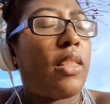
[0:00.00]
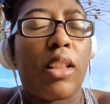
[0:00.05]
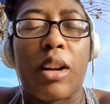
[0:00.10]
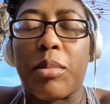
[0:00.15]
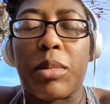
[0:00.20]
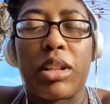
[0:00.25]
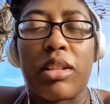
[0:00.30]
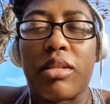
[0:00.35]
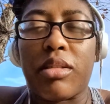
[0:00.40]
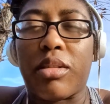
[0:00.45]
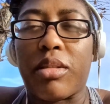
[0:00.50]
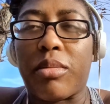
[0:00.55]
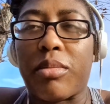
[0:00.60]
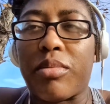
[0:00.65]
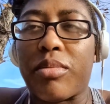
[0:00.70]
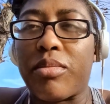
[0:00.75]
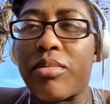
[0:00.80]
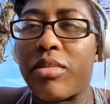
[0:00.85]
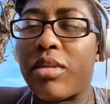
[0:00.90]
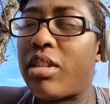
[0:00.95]
I mean, um,
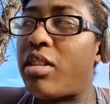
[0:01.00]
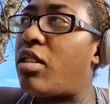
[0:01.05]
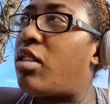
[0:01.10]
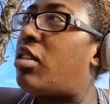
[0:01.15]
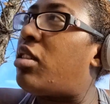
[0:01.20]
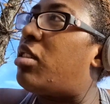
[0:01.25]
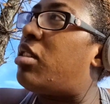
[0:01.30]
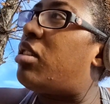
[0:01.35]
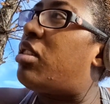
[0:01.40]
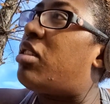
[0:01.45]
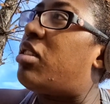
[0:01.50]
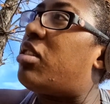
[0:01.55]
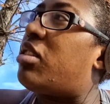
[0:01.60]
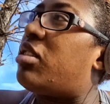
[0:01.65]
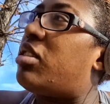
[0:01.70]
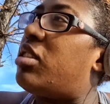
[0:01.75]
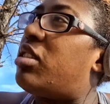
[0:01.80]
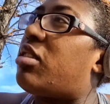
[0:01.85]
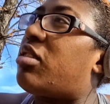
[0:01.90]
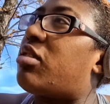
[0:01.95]

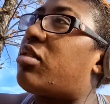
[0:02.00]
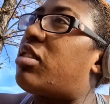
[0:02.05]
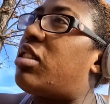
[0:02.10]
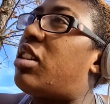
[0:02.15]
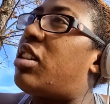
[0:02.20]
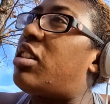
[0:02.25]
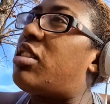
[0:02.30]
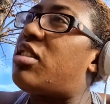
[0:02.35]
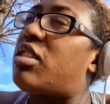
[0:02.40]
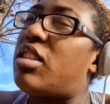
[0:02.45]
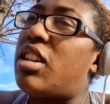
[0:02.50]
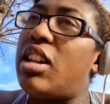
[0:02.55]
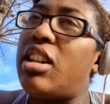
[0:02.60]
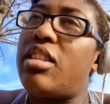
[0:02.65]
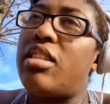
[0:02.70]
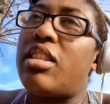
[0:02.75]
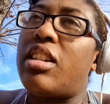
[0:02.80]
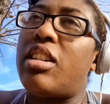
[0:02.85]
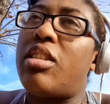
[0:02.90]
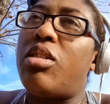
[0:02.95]
yeah, God and
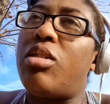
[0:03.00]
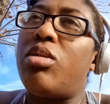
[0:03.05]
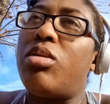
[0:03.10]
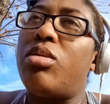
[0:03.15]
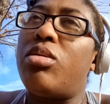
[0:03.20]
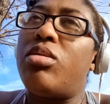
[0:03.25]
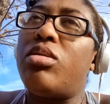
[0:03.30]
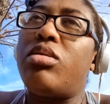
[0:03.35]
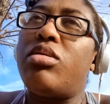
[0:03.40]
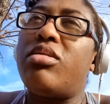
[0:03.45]
Satan, that whole